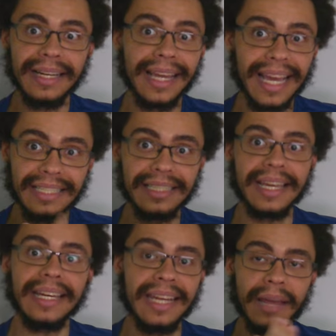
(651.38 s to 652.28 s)
to, I guess,
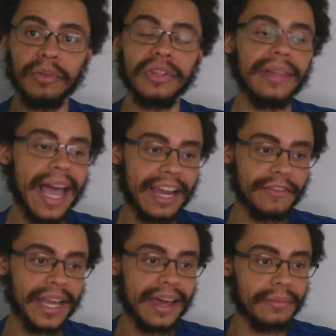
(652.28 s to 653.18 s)
like, enable the lack
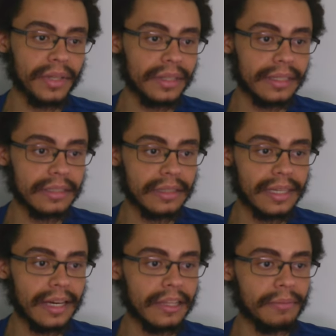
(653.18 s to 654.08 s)
of accountability to
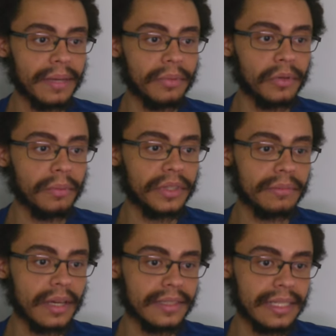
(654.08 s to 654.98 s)
the people who put
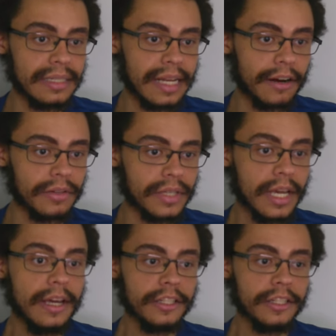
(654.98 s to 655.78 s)
themselves in these scenarios.